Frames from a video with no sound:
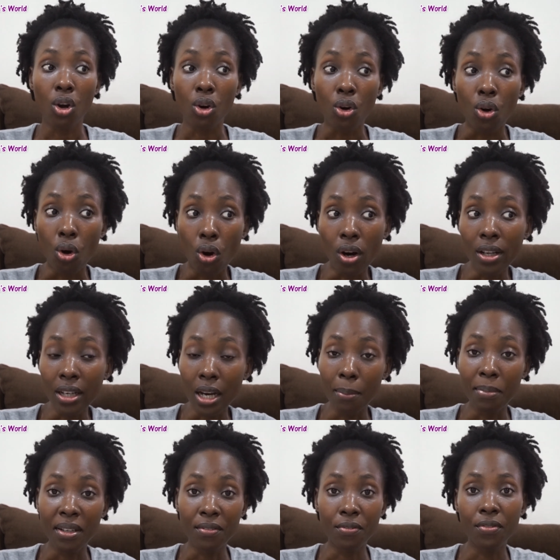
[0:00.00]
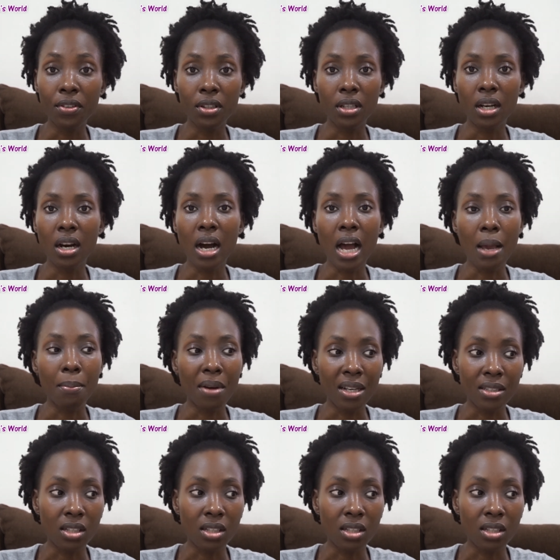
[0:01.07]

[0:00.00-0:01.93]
gone a bit further, I might